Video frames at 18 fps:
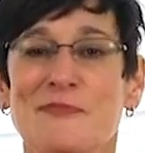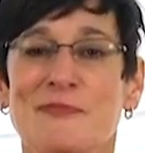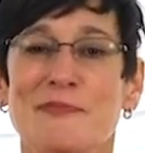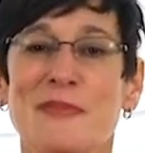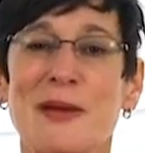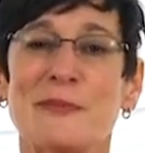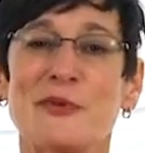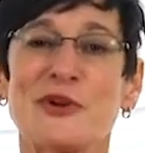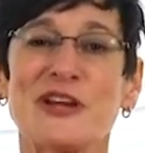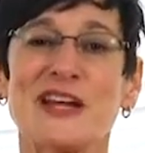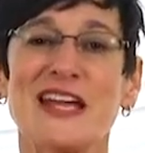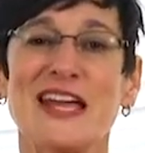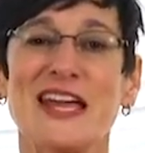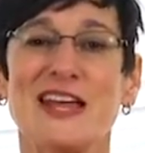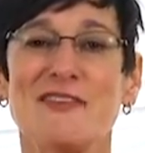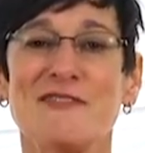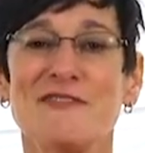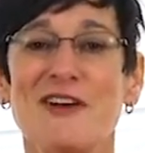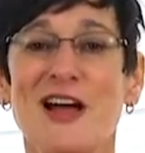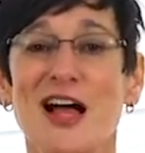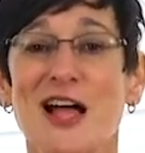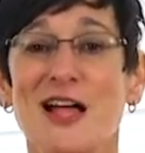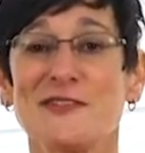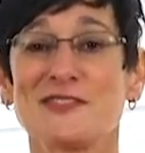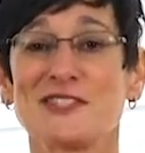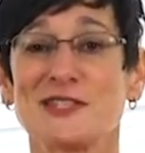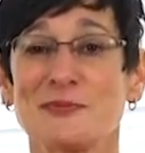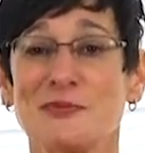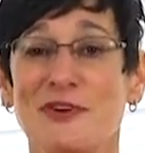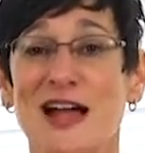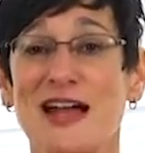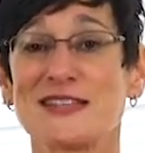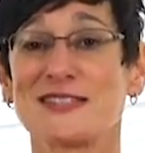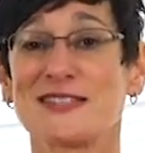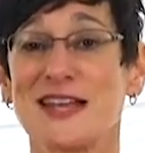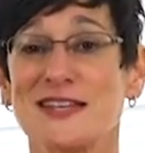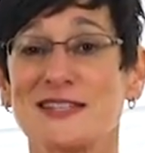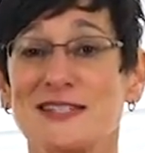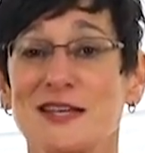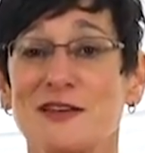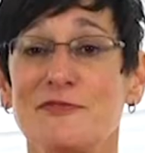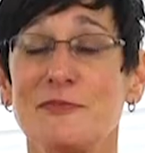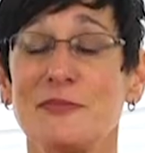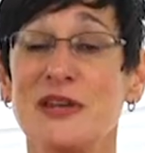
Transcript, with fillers: Memory involves the process of